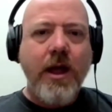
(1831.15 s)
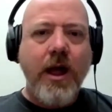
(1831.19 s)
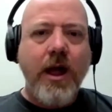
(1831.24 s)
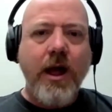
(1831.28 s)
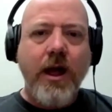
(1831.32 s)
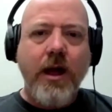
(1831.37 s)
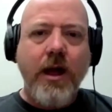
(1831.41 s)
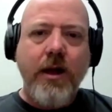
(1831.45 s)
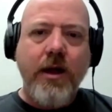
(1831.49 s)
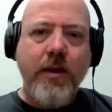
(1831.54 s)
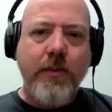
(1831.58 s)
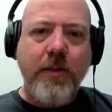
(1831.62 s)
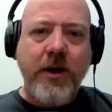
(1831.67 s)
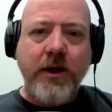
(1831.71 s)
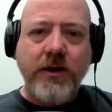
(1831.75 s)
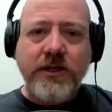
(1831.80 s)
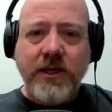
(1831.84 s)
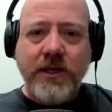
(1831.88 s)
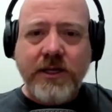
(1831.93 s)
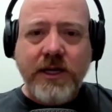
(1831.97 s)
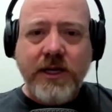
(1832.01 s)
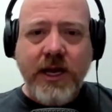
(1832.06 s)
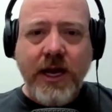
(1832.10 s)
uh,
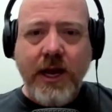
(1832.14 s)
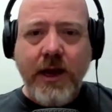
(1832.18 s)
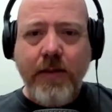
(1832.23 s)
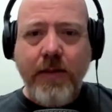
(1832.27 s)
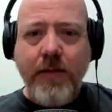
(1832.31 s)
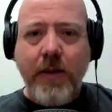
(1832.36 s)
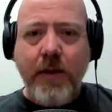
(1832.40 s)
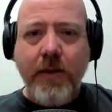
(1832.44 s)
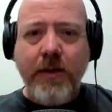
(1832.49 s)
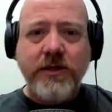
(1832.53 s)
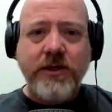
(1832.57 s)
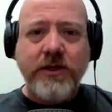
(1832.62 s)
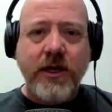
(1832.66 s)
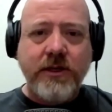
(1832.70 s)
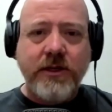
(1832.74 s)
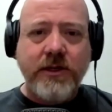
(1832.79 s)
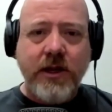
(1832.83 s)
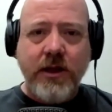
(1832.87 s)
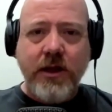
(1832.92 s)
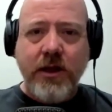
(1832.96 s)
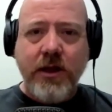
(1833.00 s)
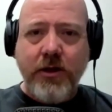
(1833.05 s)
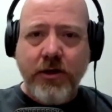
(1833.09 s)
amongst the team, amongst
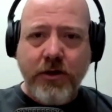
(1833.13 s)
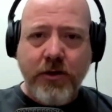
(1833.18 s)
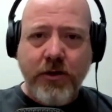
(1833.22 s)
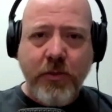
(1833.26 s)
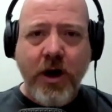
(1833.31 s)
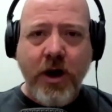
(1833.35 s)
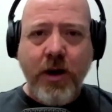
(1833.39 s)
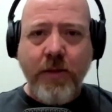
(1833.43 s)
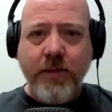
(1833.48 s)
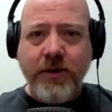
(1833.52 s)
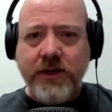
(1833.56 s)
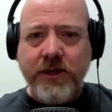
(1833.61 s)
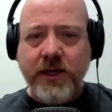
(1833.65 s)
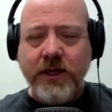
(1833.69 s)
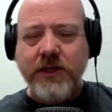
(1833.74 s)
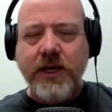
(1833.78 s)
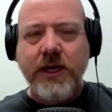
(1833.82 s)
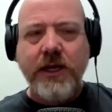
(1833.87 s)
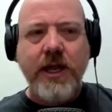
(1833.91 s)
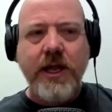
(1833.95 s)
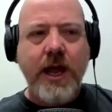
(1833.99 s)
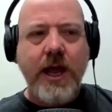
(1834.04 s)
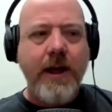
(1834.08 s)
us and other departments, things
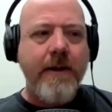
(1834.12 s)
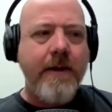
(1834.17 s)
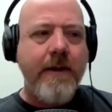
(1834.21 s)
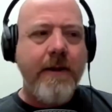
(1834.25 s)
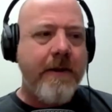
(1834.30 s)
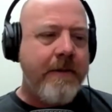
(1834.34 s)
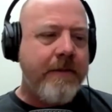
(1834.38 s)
like that.